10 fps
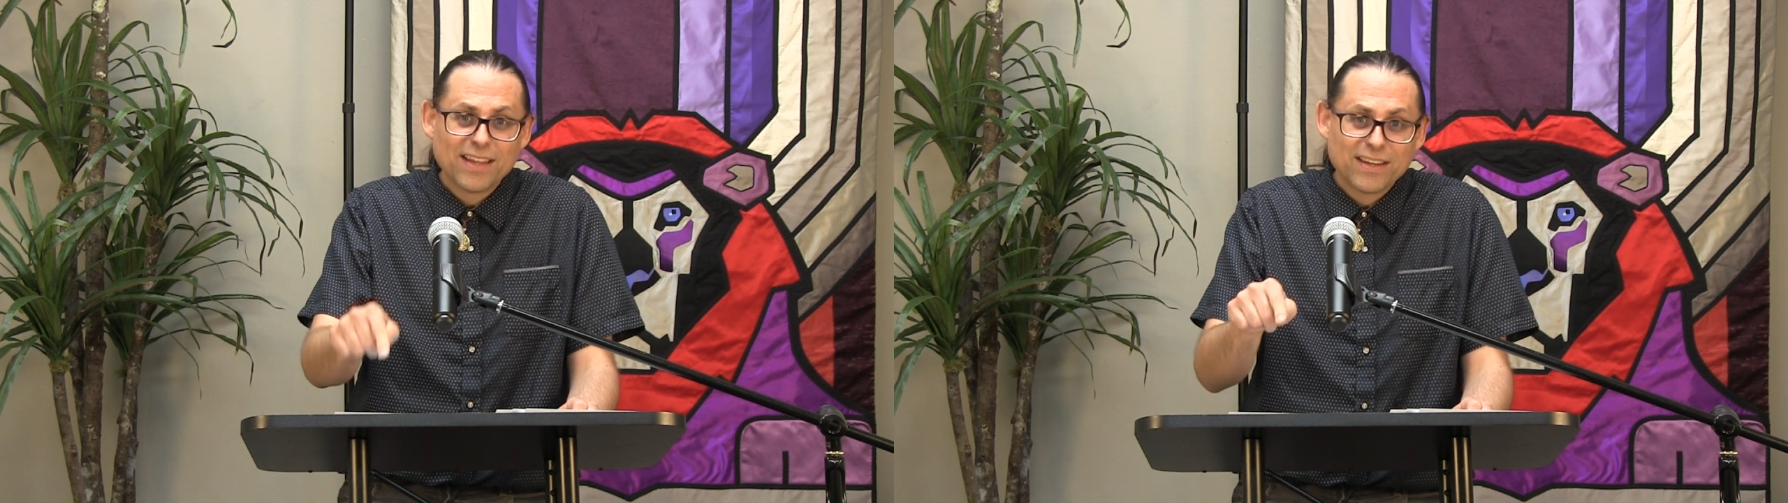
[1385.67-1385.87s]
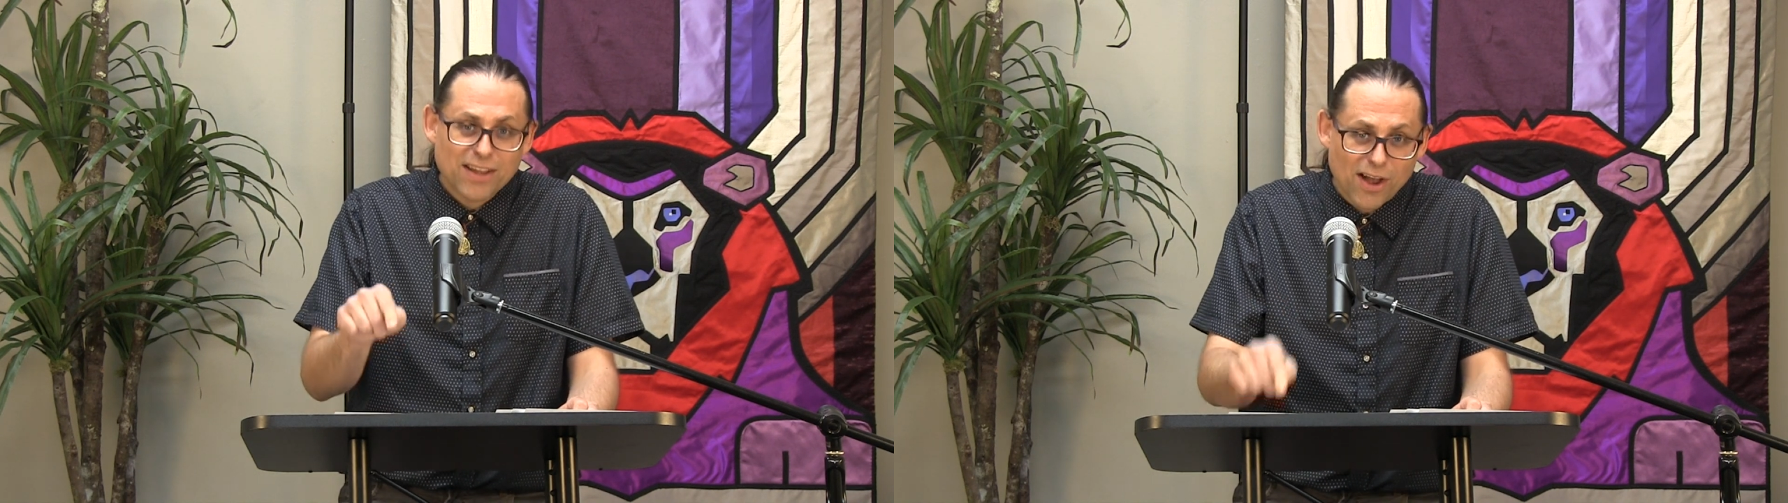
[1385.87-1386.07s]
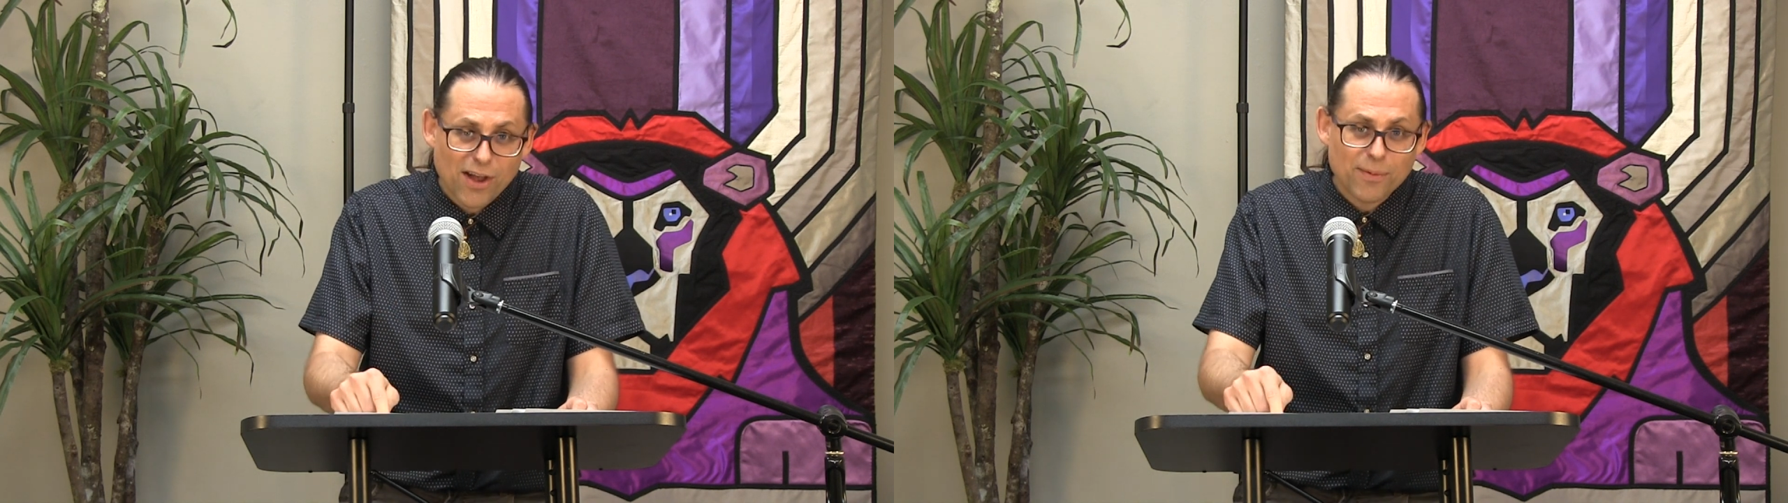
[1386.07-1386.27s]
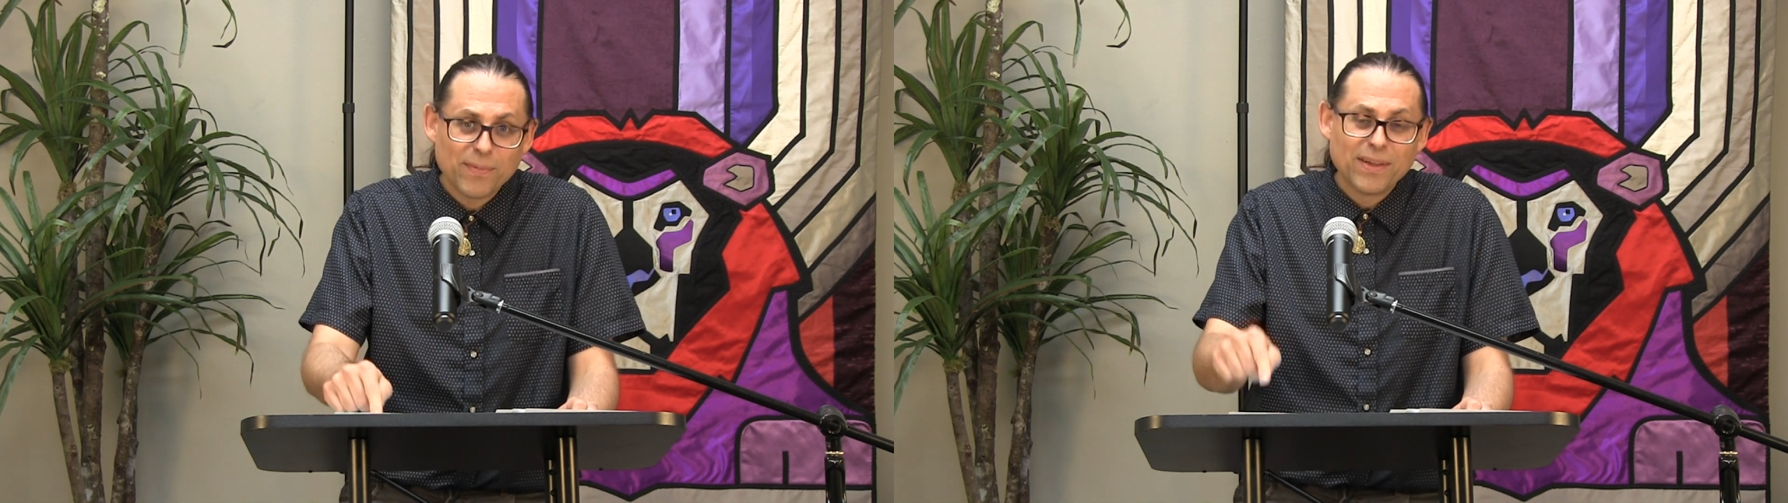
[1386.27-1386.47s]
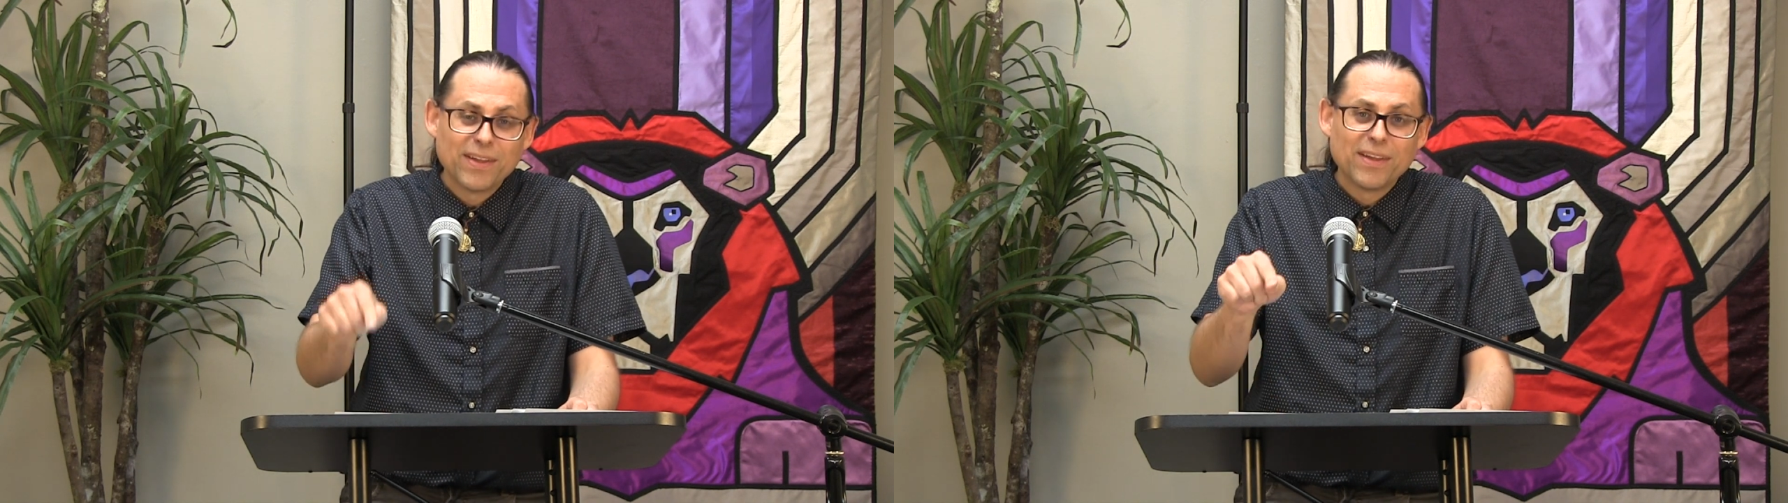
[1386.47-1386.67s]
come,
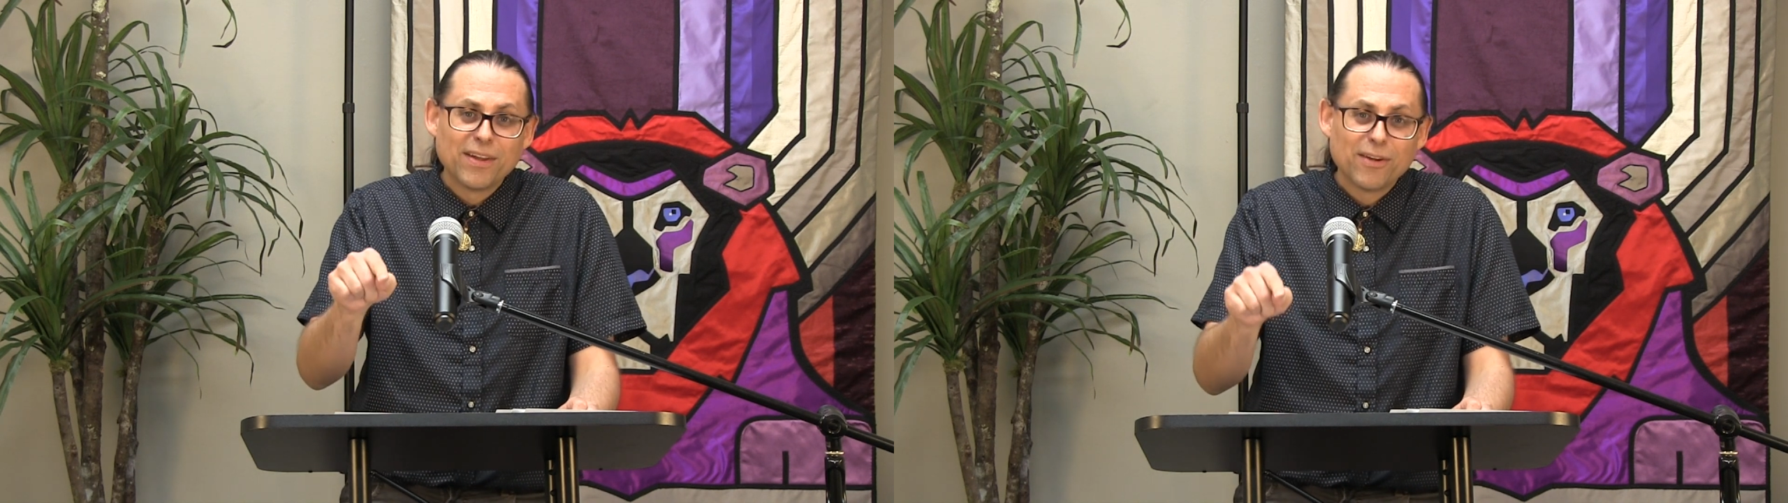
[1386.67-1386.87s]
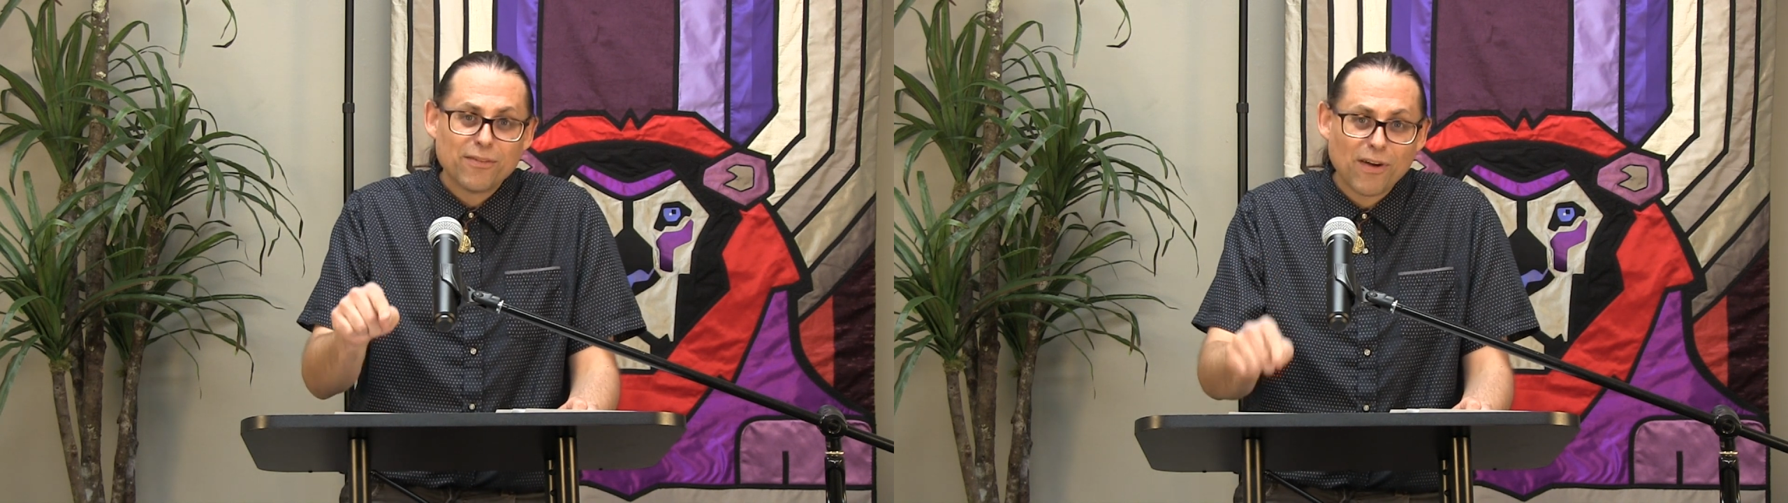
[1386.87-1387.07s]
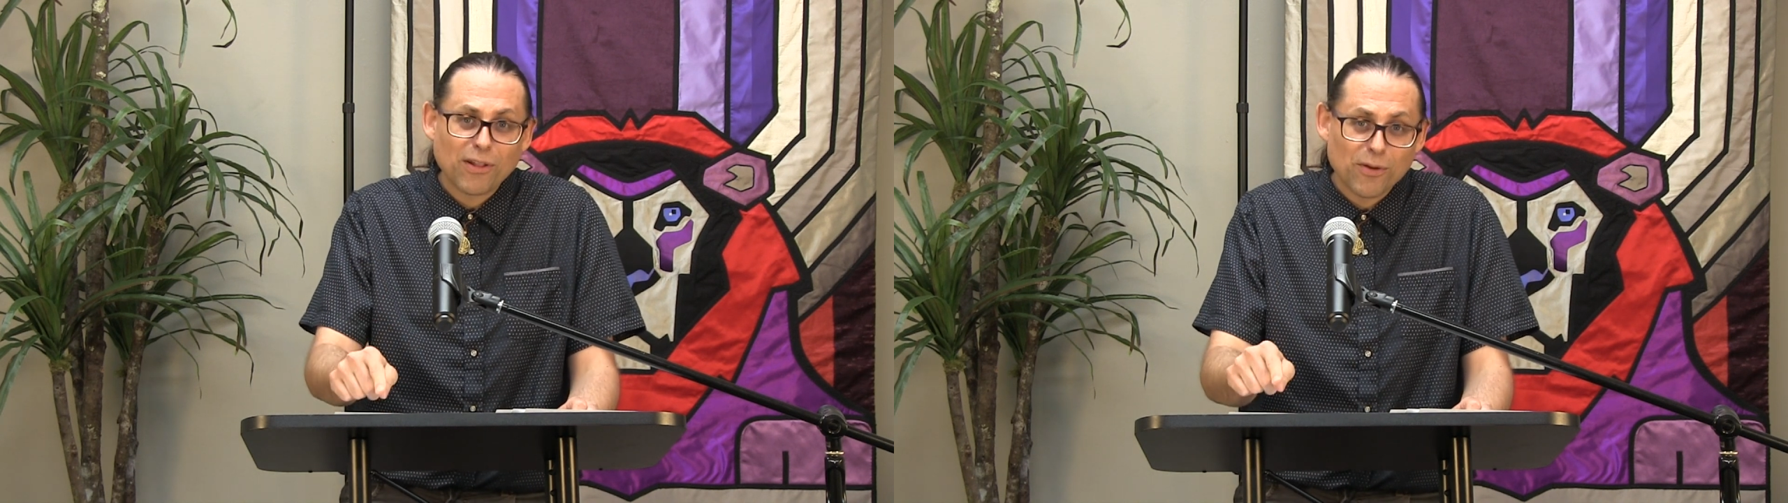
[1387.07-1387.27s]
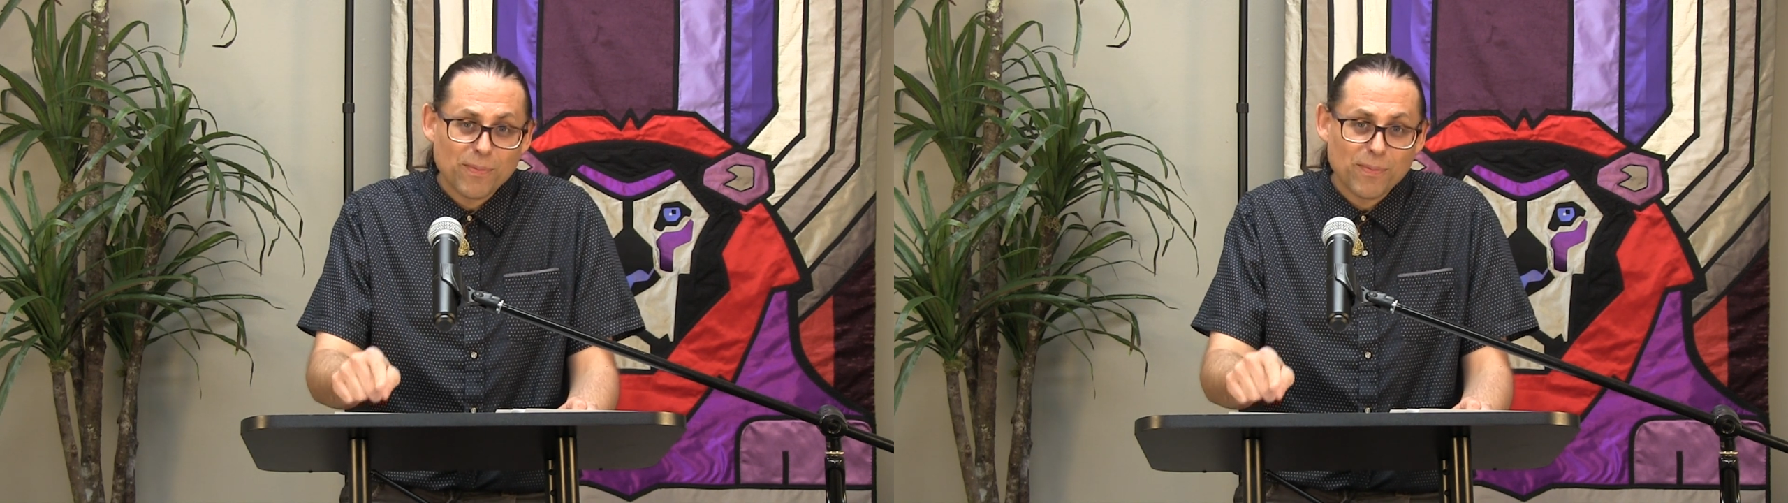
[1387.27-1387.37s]
follow